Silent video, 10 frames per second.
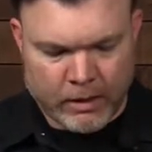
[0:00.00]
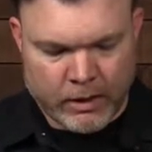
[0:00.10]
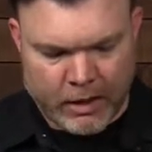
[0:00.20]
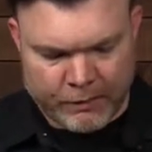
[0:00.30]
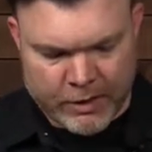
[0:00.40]

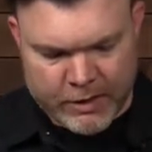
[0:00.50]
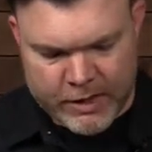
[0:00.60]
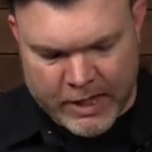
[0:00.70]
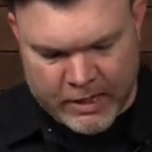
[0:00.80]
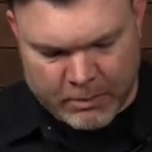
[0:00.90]
Now for this
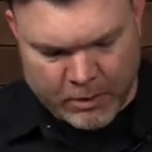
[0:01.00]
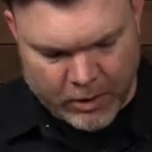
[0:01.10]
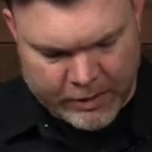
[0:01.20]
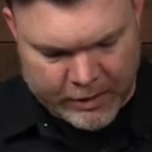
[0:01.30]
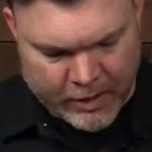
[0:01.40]
test, I'm
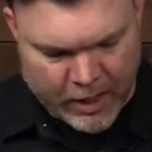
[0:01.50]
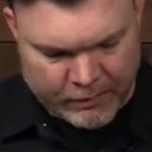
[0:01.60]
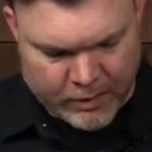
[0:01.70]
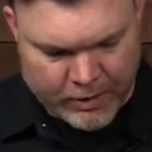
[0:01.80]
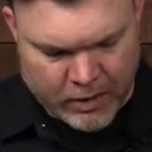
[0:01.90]
going to
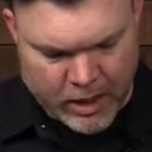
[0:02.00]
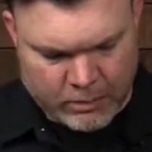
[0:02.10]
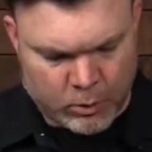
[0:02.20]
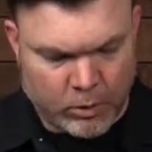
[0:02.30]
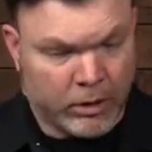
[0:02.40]
cover the
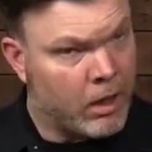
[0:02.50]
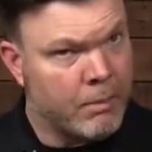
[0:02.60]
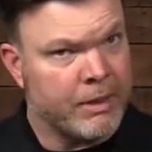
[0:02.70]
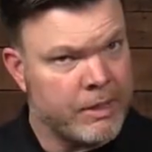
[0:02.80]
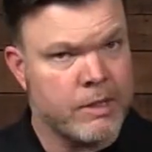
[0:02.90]
audible
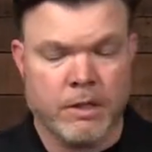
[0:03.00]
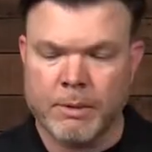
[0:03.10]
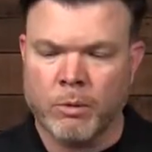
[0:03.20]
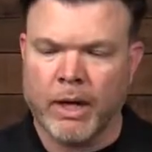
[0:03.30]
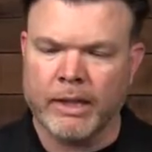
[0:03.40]
alarm because it's going to
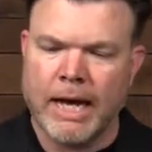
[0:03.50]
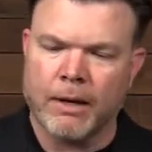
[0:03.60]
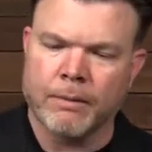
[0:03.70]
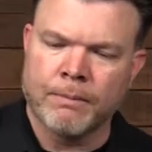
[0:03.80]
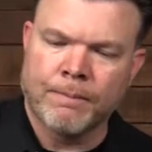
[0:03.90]
be quite
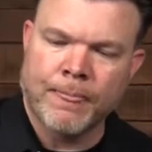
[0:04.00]
loud.